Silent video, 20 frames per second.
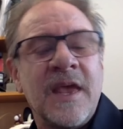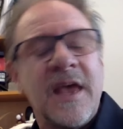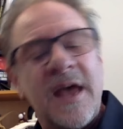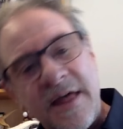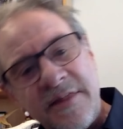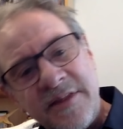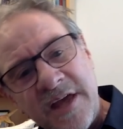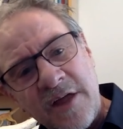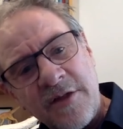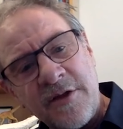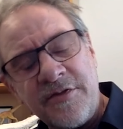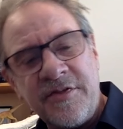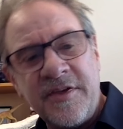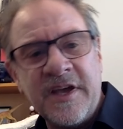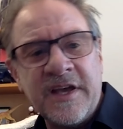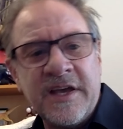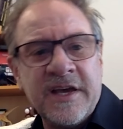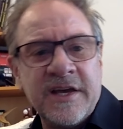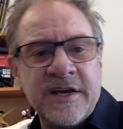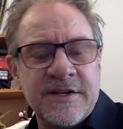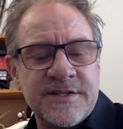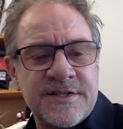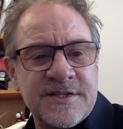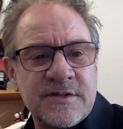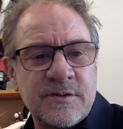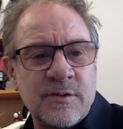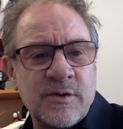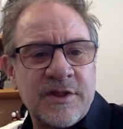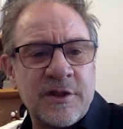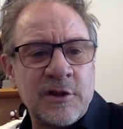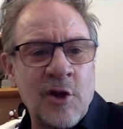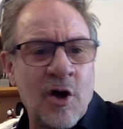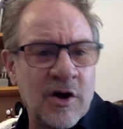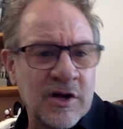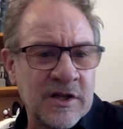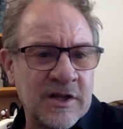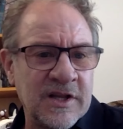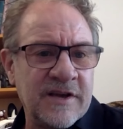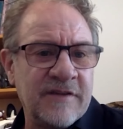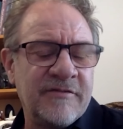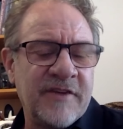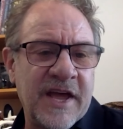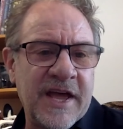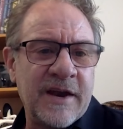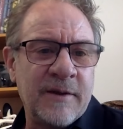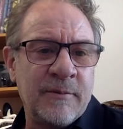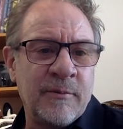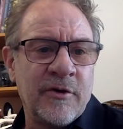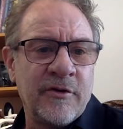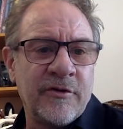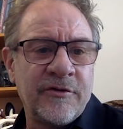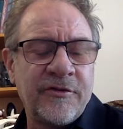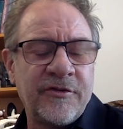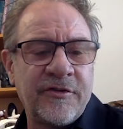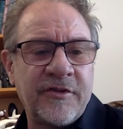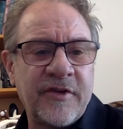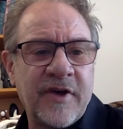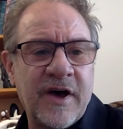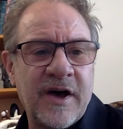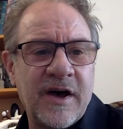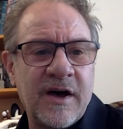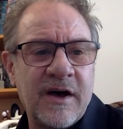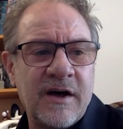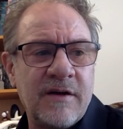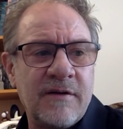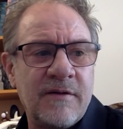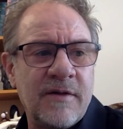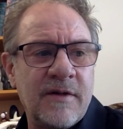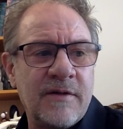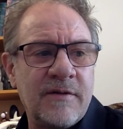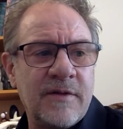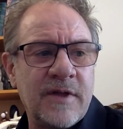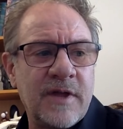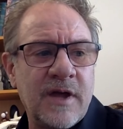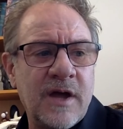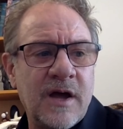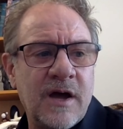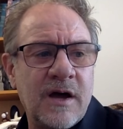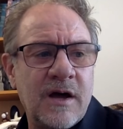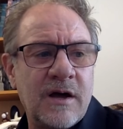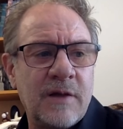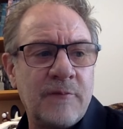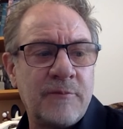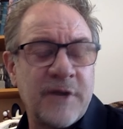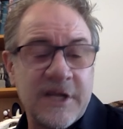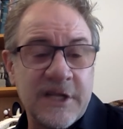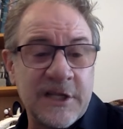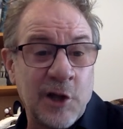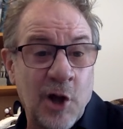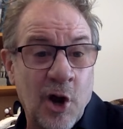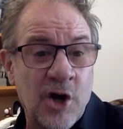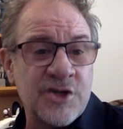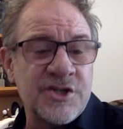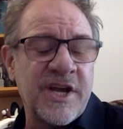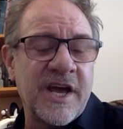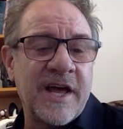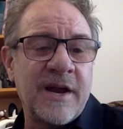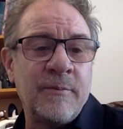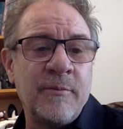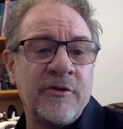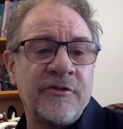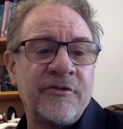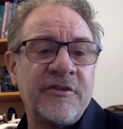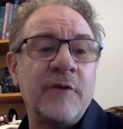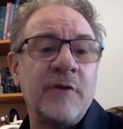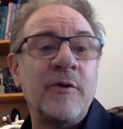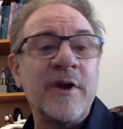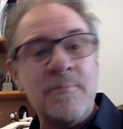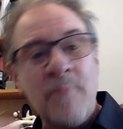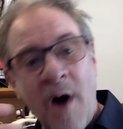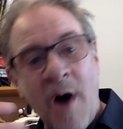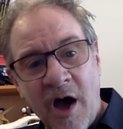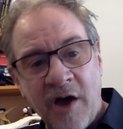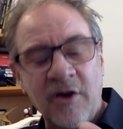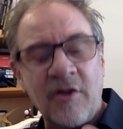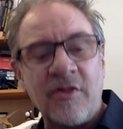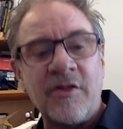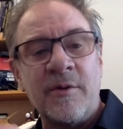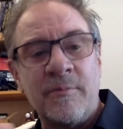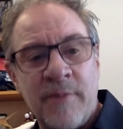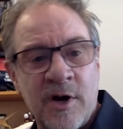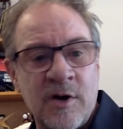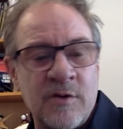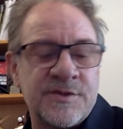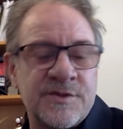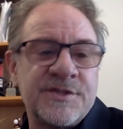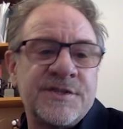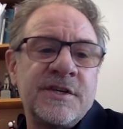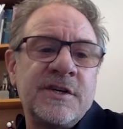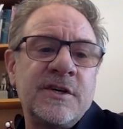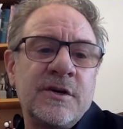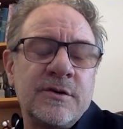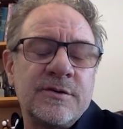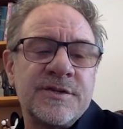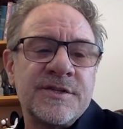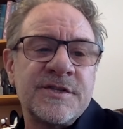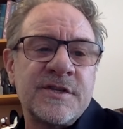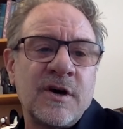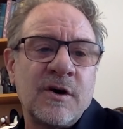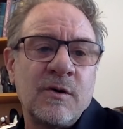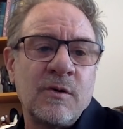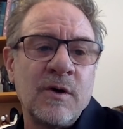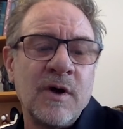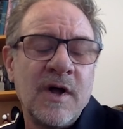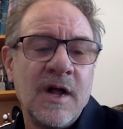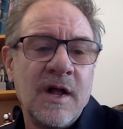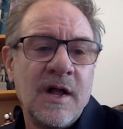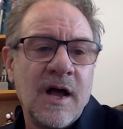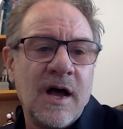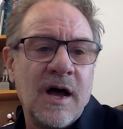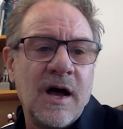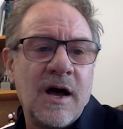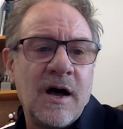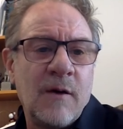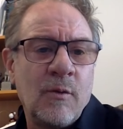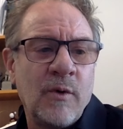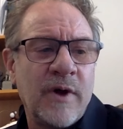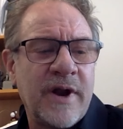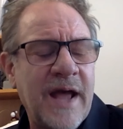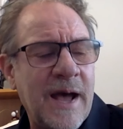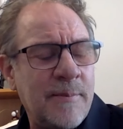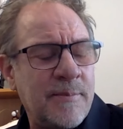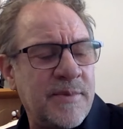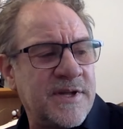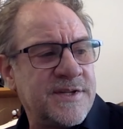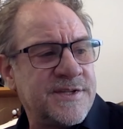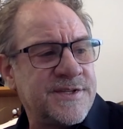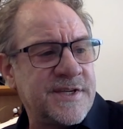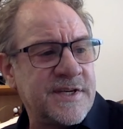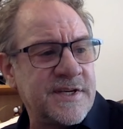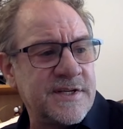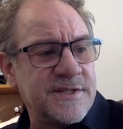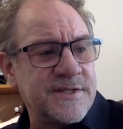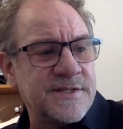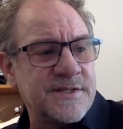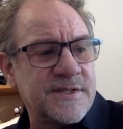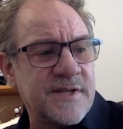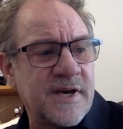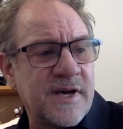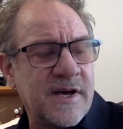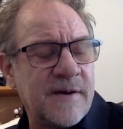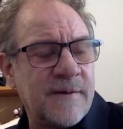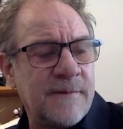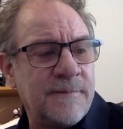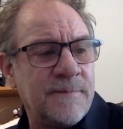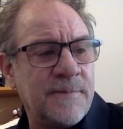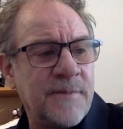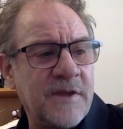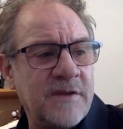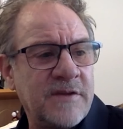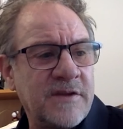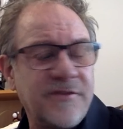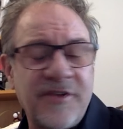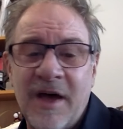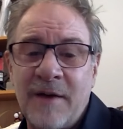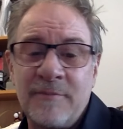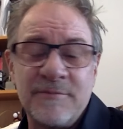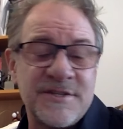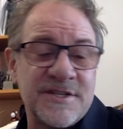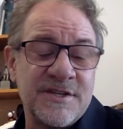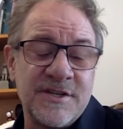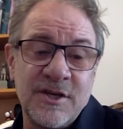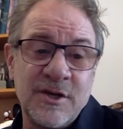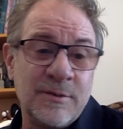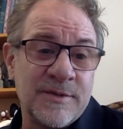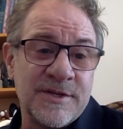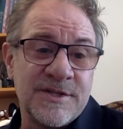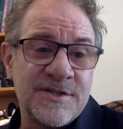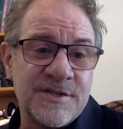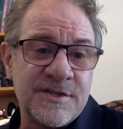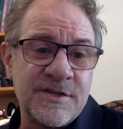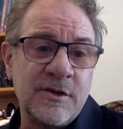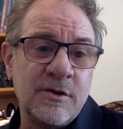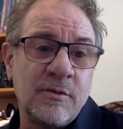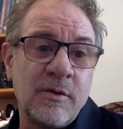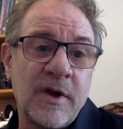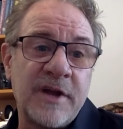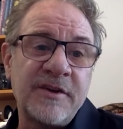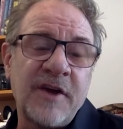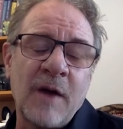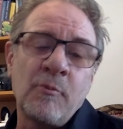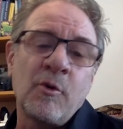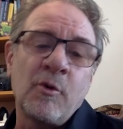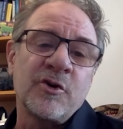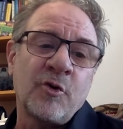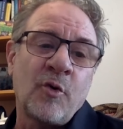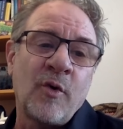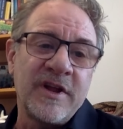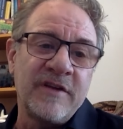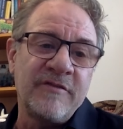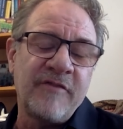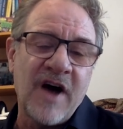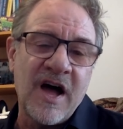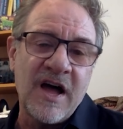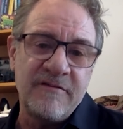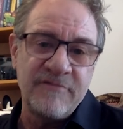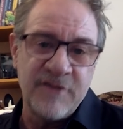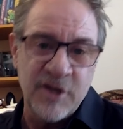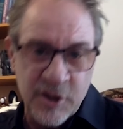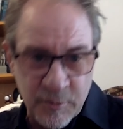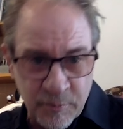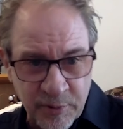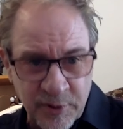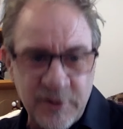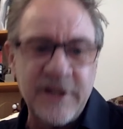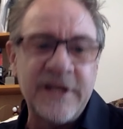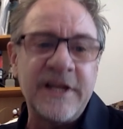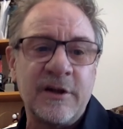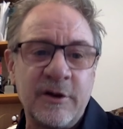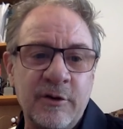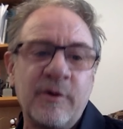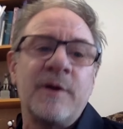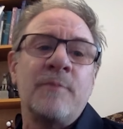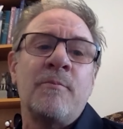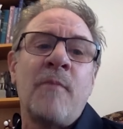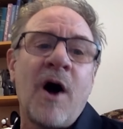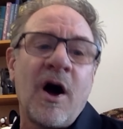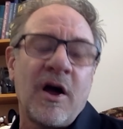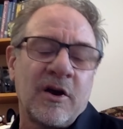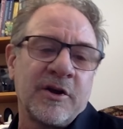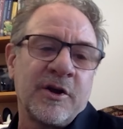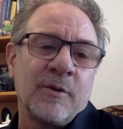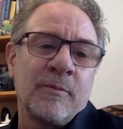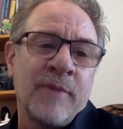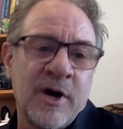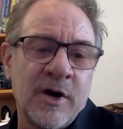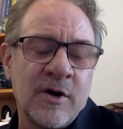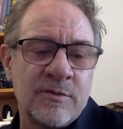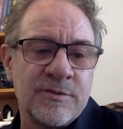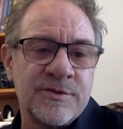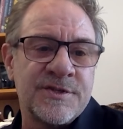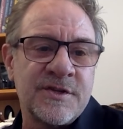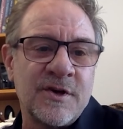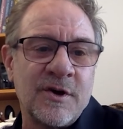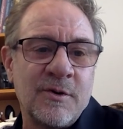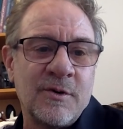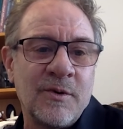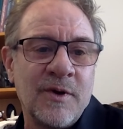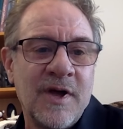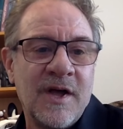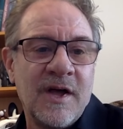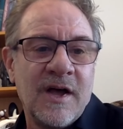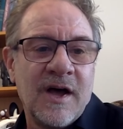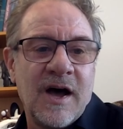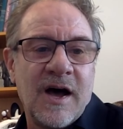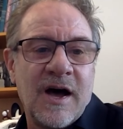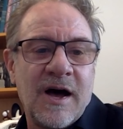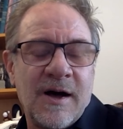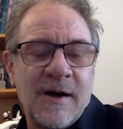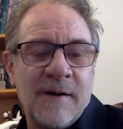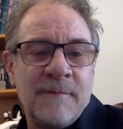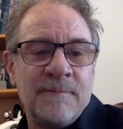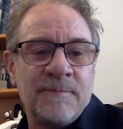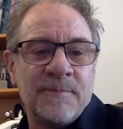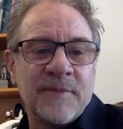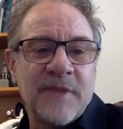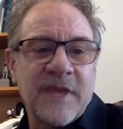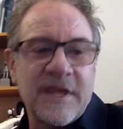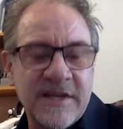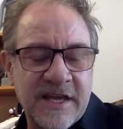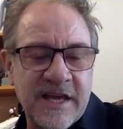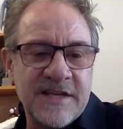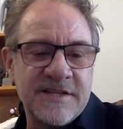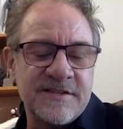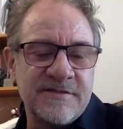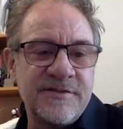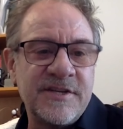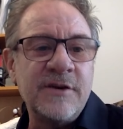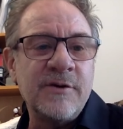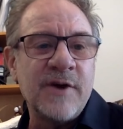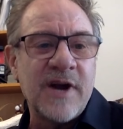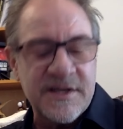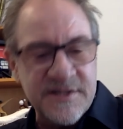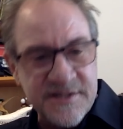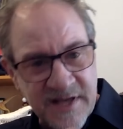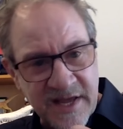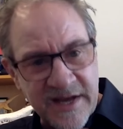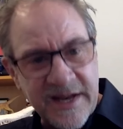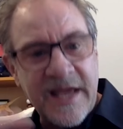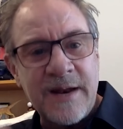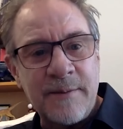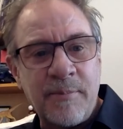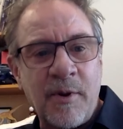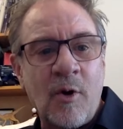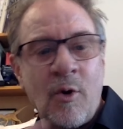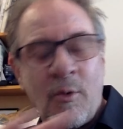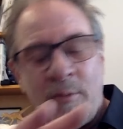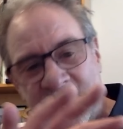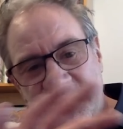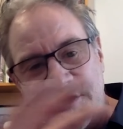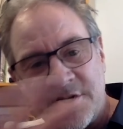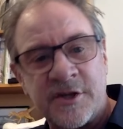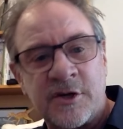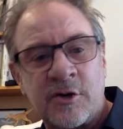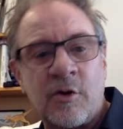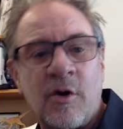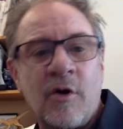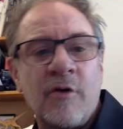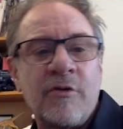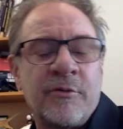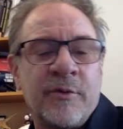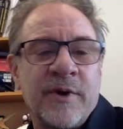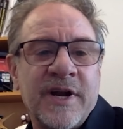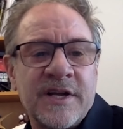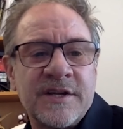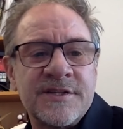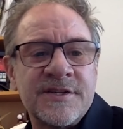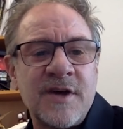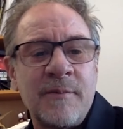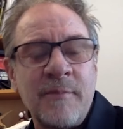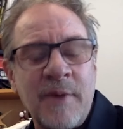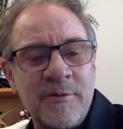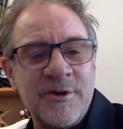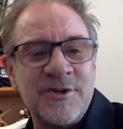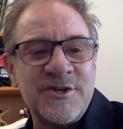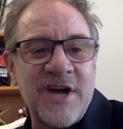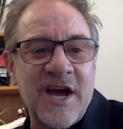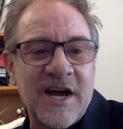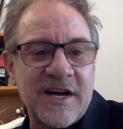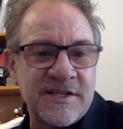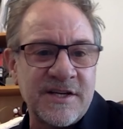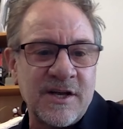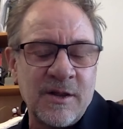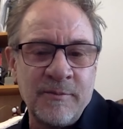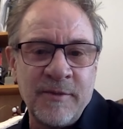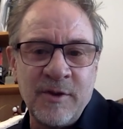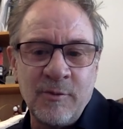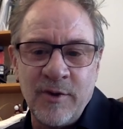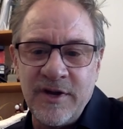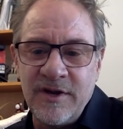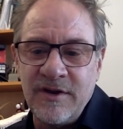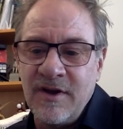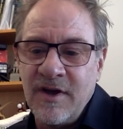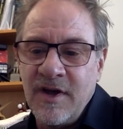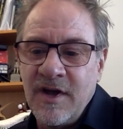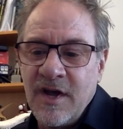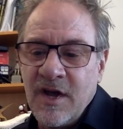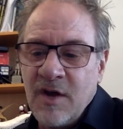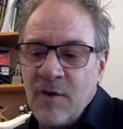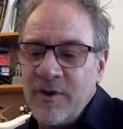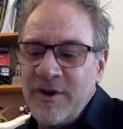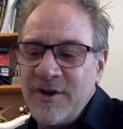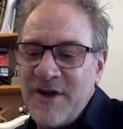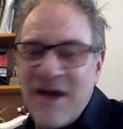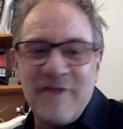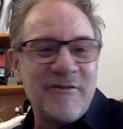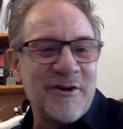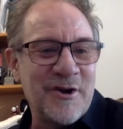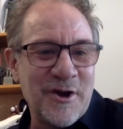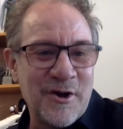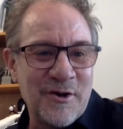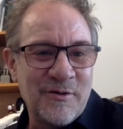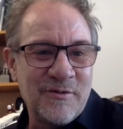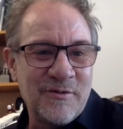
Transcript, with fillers: The other thing is with long-lived animals. Uh, Uh, pretty good large animals, they remodel their bones too. So uh, what happens is, uh, and this happens in humans too, by the time we're twenty-five, you completely remodel your bones. So um, in the case of T-Rex, that ate up a whole bunch of the growth rings. So I remember Jack telling me we'd, we'd never know